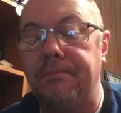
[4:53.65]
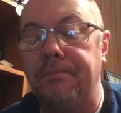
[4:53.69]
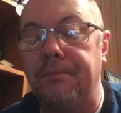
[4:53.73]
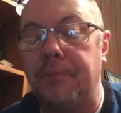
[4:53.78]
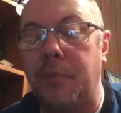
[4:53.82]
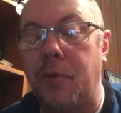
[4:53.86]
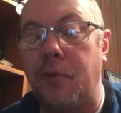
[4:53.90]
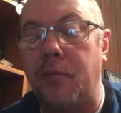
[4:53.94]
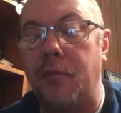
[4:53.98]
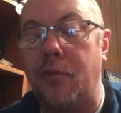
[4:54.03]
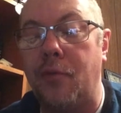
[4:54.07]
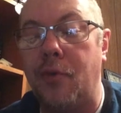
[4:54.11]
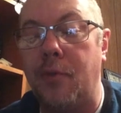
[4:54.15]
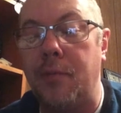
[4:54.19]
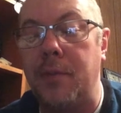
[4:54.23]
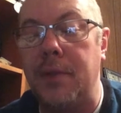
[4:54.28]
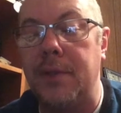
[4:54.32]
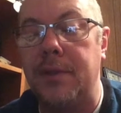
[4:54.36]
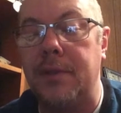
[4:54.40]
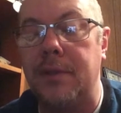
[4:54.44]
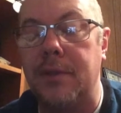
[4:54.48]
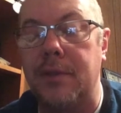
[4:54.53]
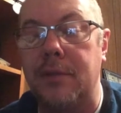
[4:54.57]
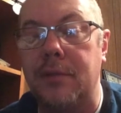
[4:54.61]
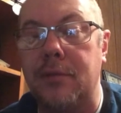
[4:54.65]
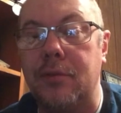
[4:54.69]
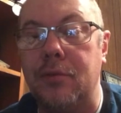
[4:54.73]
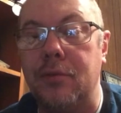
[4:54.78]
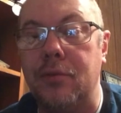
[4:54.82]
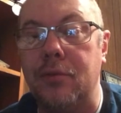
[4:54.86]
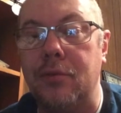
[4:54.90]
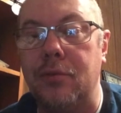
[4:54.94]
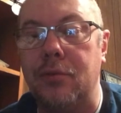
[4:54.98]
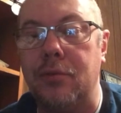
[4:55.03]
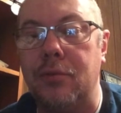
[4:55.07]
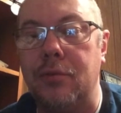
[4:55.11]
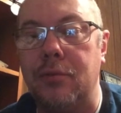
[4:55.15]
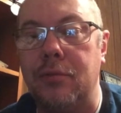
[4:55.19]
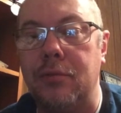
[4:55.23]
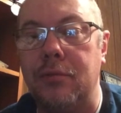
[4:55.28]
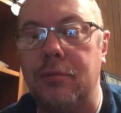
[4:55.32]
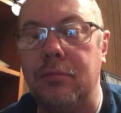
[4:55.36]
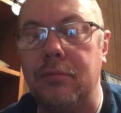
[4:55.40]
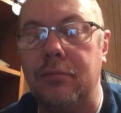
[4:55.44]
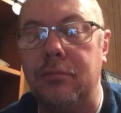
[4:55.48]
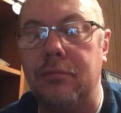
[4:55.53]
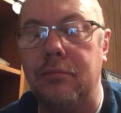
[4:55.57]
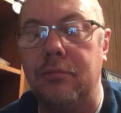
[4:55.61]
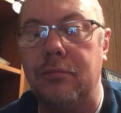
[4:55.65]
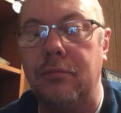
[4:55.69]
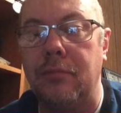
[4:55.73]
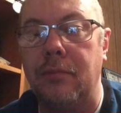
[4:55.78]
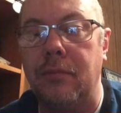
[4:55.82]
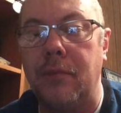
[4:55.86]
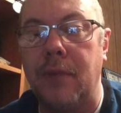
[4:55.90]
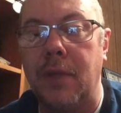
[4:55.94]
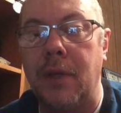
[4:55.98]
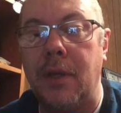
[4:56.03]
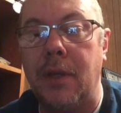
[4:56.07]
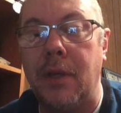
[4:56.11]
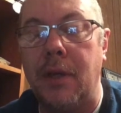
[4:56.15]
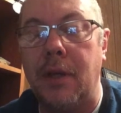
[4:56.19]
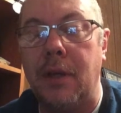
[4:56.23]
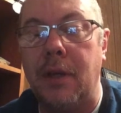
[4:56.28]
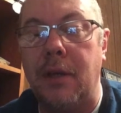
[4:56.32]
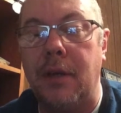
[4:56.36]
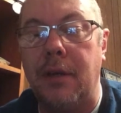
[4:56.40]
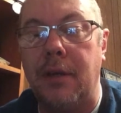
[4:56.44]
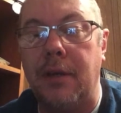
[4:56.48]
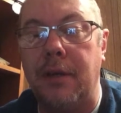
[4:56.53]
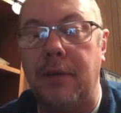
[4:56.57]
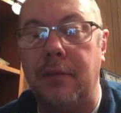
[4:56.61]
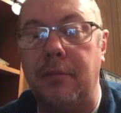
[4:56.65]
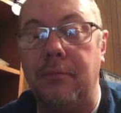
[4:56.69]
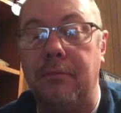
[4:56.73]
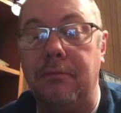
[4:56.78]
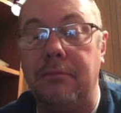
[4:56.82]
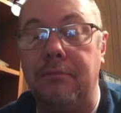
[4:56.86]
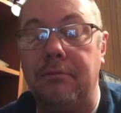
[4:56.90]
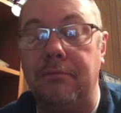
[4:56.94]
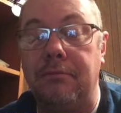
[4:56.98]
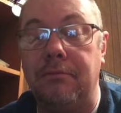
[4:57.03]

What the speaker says: performance at school? Um,